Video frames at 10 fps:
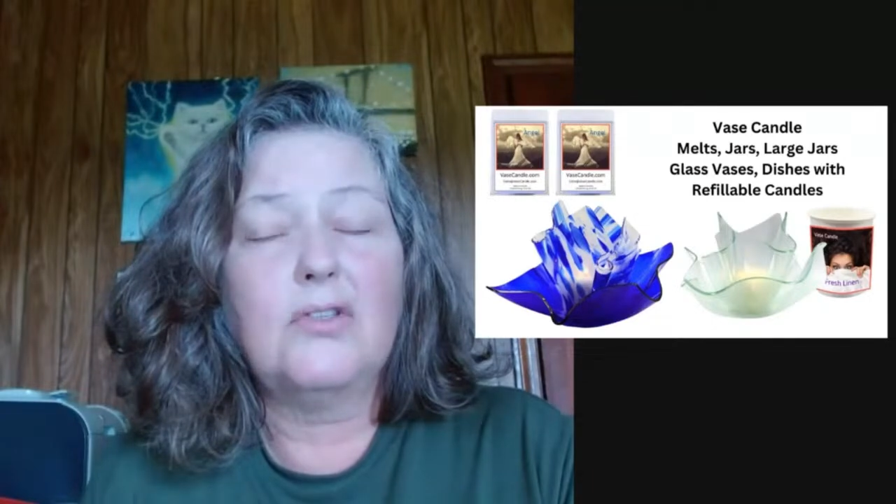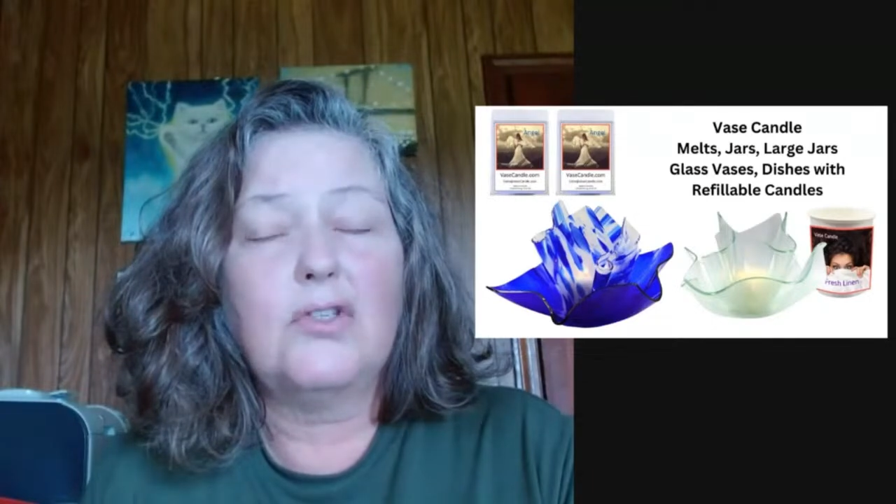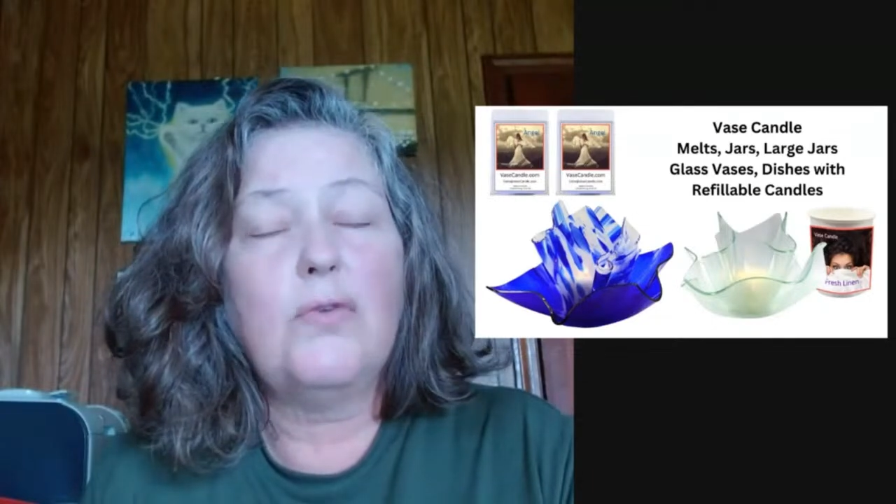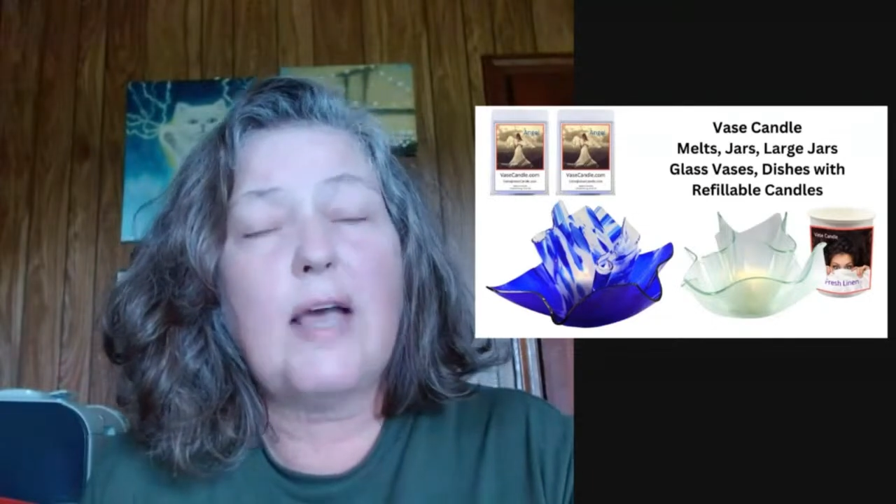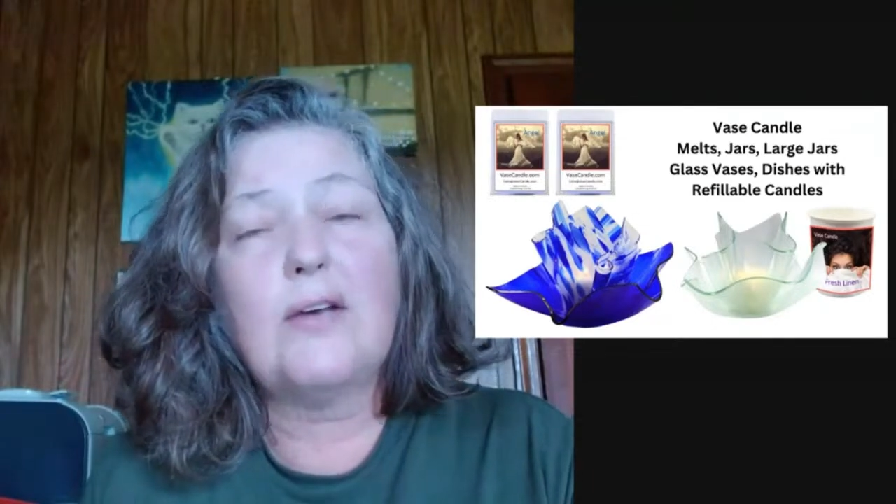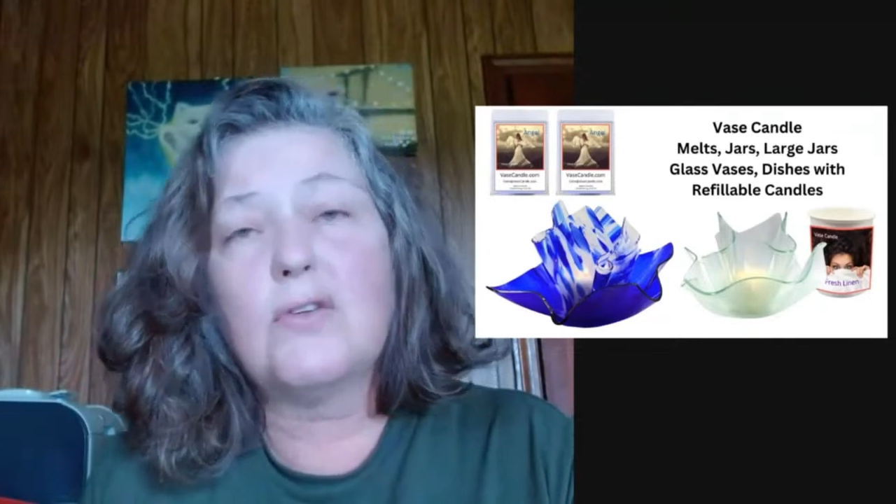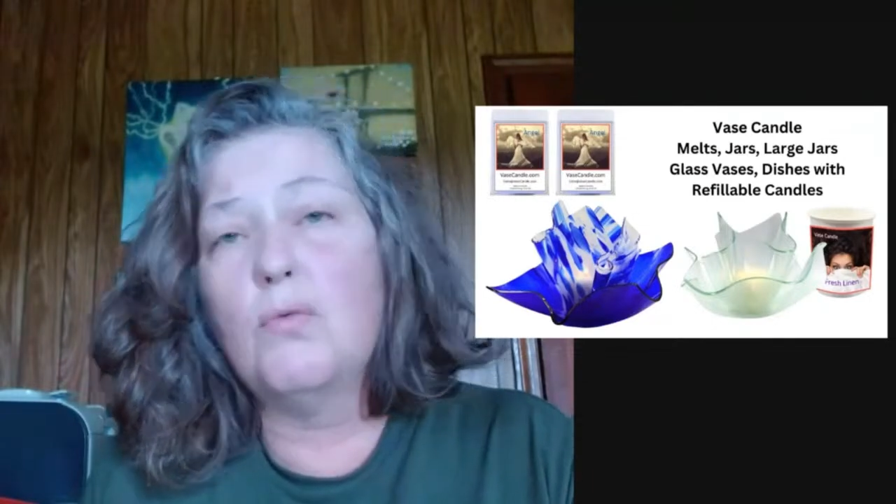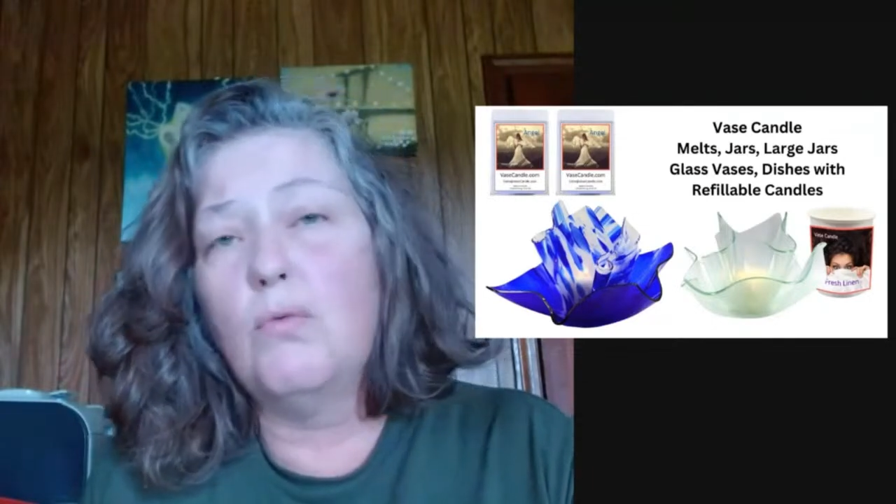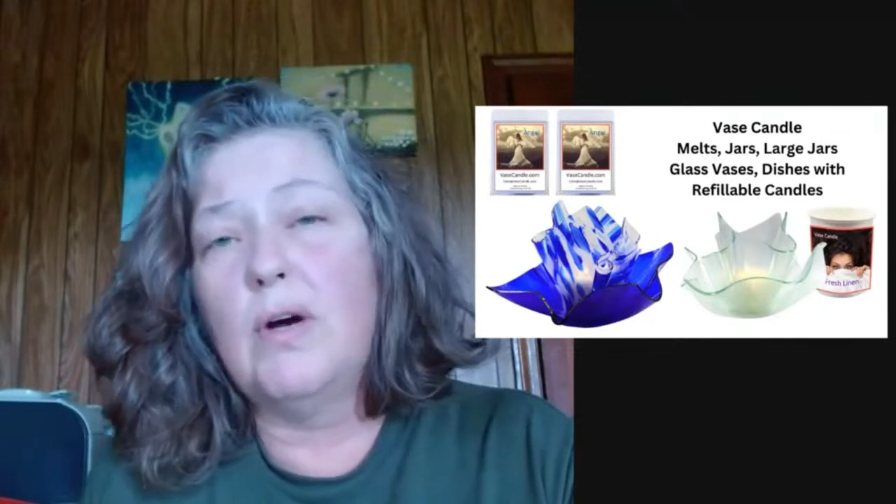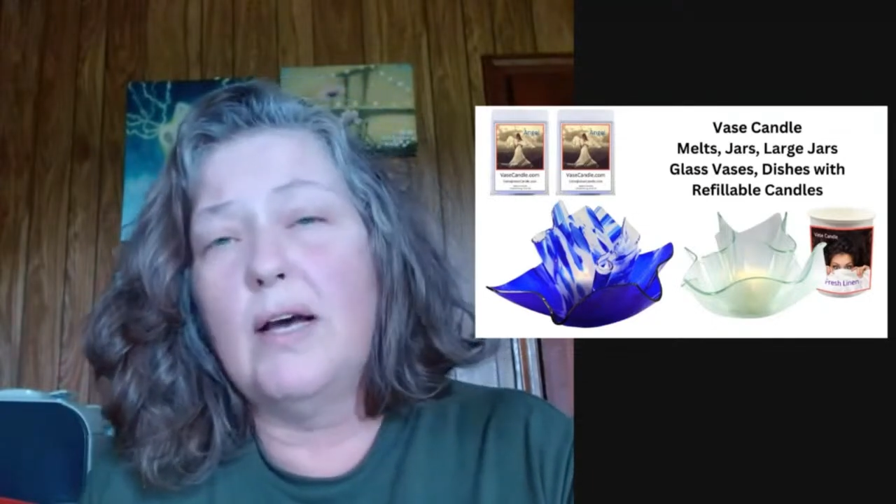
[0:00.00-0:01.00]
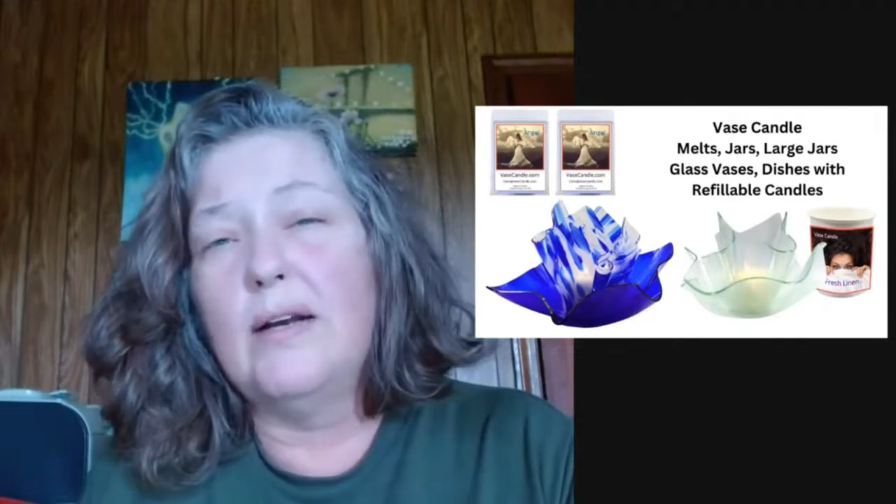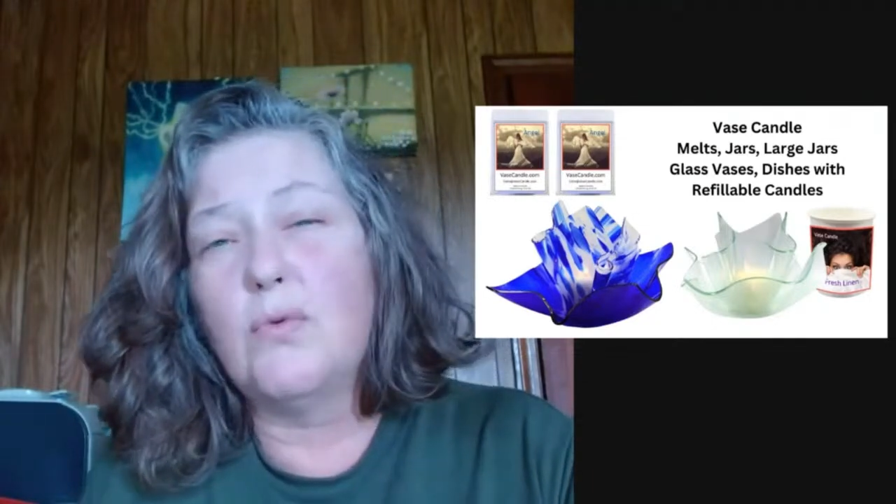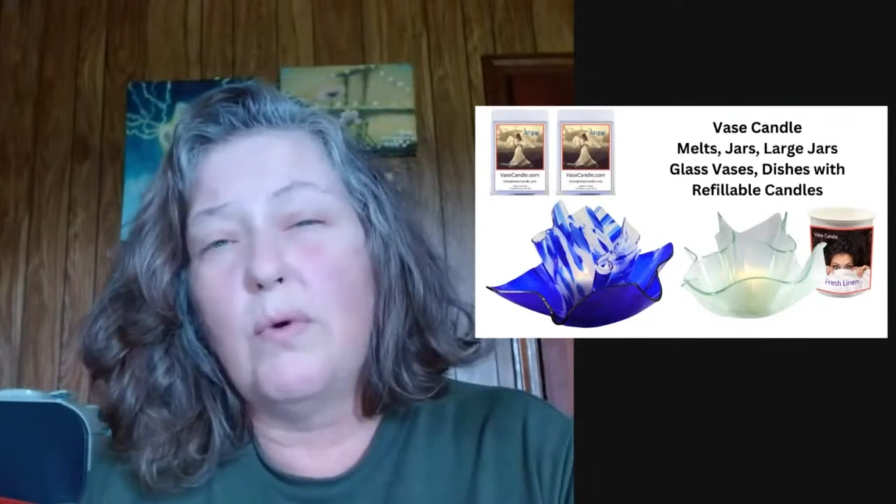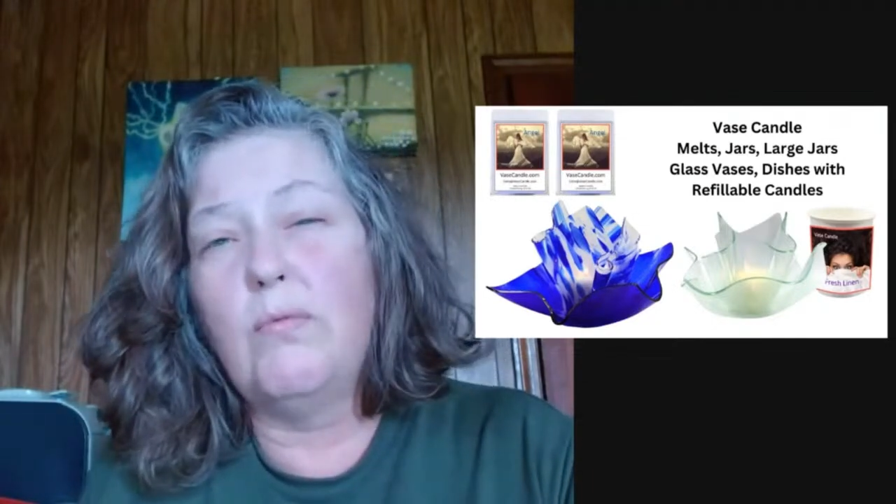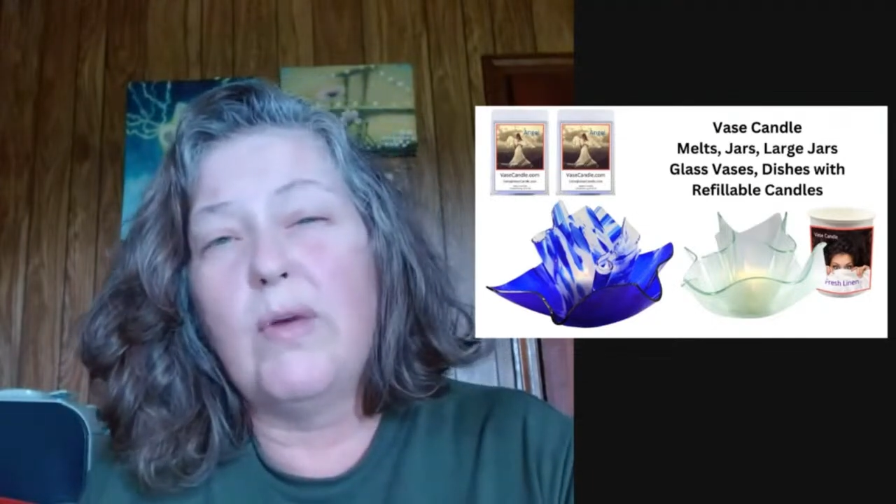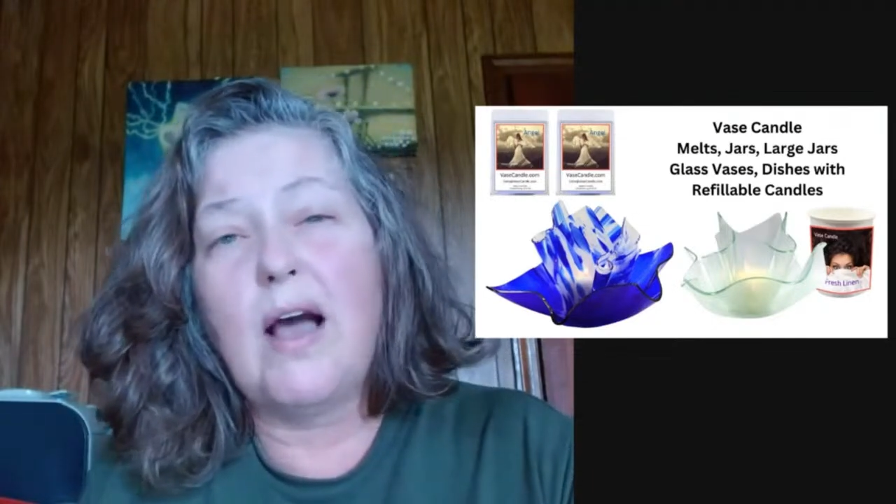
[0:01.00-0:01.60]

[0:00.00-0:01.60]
2001 is when we